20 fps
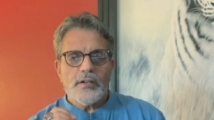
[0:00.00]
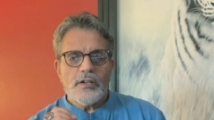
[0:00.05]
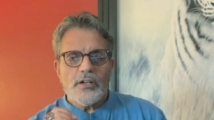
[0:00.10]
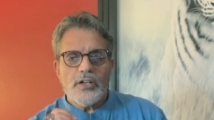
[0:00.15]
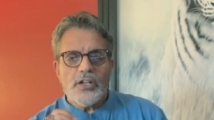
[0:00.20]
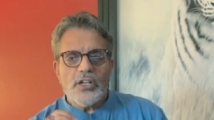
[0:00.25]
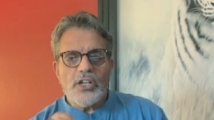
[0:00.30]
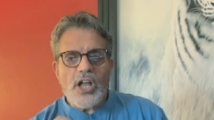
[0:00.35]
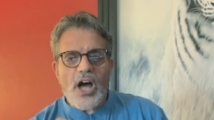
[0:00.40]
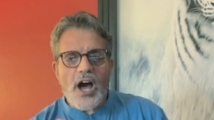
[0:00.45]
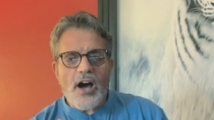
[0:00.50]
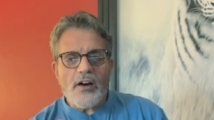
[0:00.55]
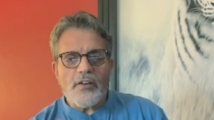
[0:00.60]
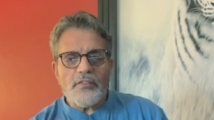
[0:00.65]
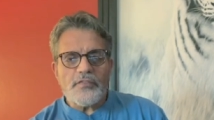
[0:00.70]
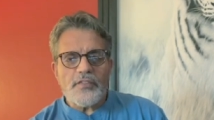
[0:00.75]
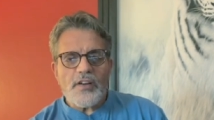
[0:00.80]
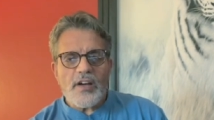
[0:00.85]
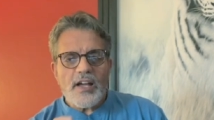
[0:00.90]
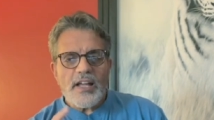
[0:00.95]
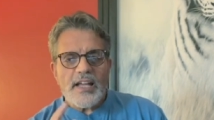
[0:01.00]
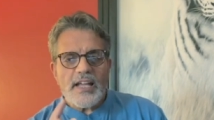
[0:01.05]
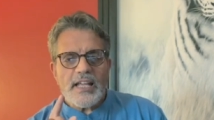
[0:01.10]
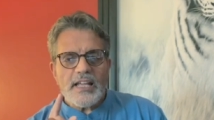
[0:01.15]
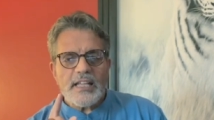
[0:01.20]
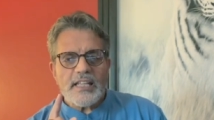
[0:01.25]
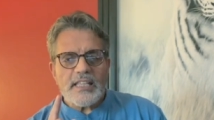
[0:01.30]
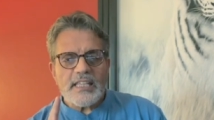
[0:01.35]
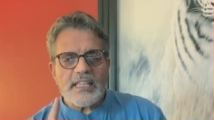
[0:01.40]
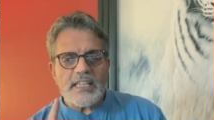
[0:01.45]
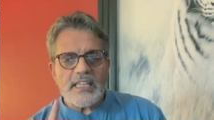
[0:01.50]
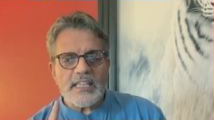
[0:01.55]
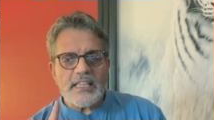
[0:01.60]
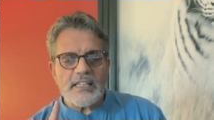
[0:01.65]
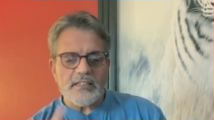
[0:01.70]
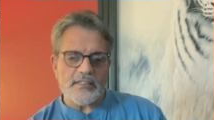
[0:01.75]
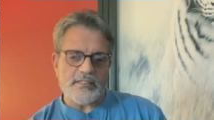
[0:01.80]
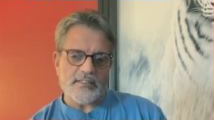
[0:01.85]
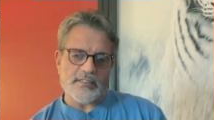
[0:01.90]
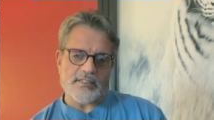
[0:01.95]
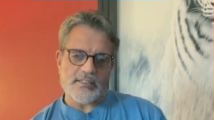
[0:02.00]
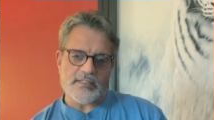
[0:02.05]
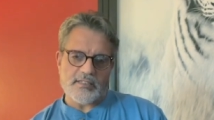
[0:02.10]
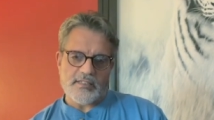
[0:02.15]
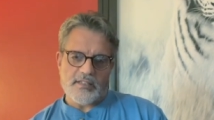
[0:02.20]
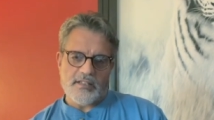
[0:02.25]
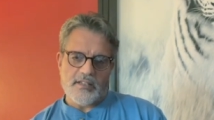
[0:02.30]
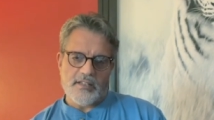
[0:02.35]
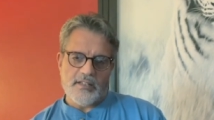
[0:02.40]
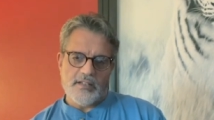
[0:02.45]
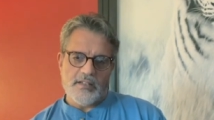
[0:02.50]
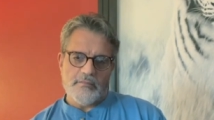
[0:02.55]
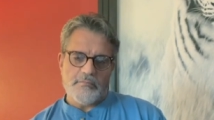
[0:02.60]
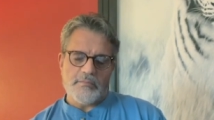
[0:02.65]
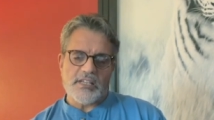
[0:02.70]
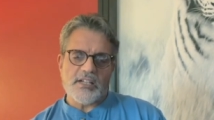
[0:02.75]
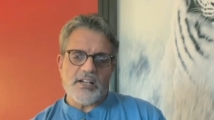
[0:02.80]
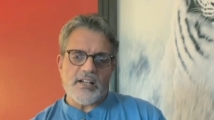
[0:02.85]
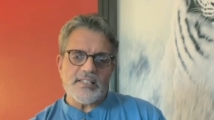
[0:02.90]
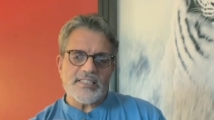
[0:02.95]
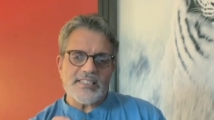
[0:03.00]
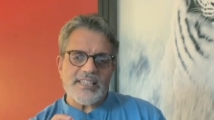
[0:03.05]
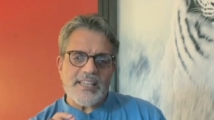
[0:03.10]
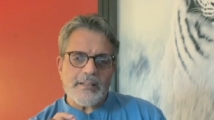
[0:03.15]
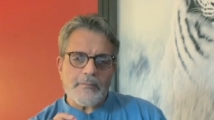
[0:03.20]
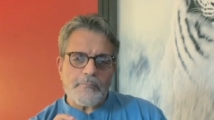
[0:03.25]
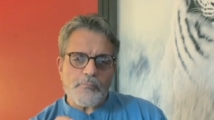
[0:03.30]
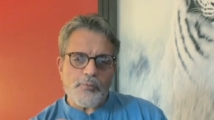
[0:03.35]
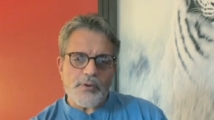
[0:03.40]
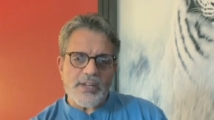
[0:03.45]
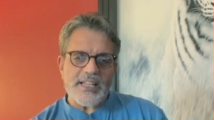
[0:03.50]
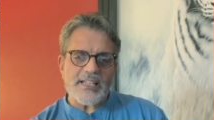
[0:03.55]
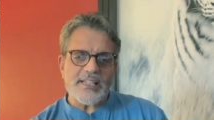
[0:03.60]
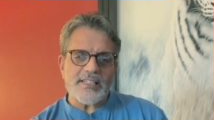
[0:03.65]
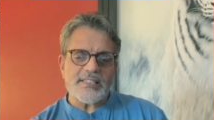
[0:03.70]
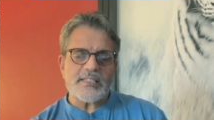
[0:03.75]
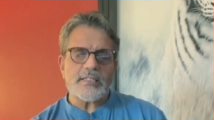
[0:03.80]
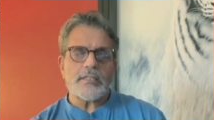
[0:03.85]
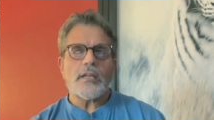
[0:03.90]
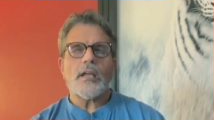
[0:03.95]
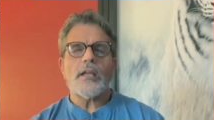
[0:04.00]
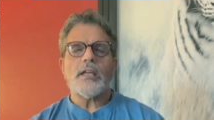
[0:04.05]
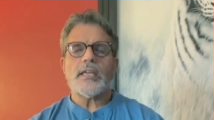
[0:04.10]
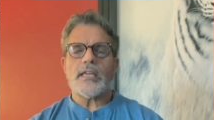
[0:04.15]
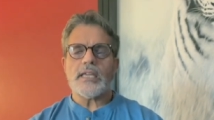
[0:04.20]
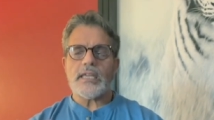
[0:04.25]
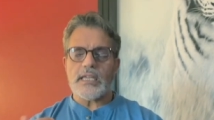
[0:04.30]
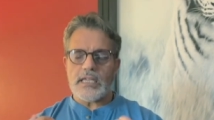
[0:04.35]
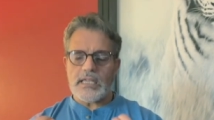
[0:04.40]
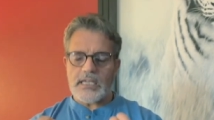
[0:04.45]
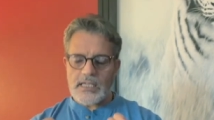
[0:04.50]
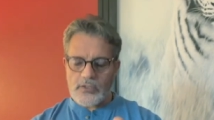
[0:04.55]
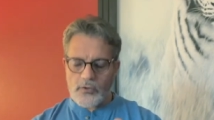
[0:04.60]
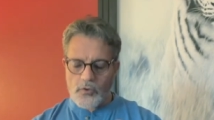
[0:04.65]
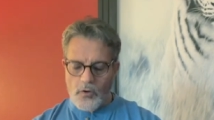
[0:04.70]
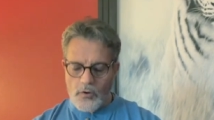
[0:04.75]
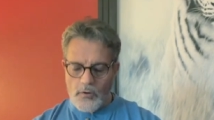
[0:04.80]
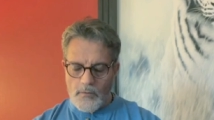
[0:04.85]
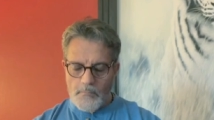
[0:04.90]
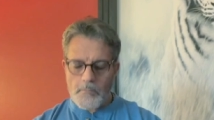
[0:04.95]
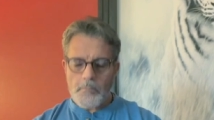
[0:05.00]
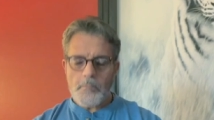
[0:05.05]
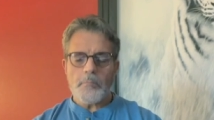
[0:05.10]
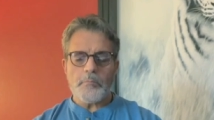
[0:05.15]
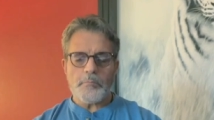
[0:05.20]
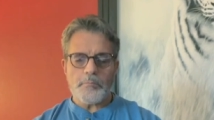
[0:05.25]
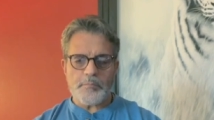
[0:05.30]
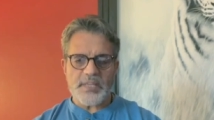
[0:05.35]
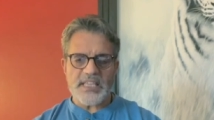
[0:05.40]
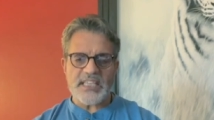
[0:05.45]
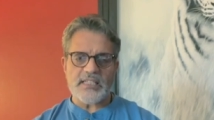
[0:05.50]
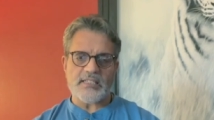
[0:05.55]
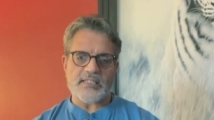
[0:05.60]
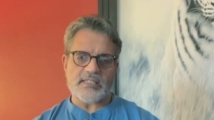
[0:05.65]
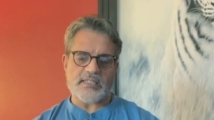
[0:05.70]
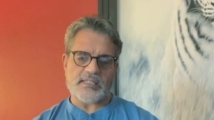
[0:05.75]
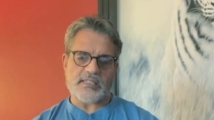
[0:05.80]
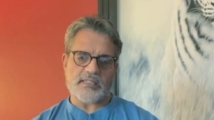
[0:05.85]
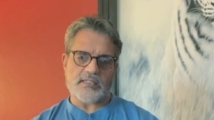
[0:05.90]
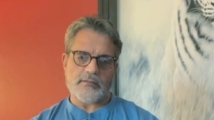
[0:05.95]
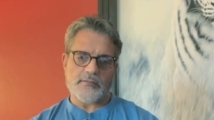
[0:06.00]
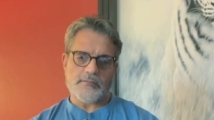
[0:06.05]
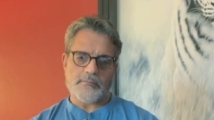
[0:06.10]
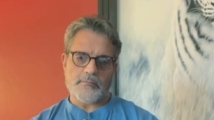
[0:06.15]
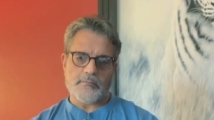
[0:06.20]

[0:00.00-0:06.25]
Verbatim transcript: Love heals because it brings inner peace.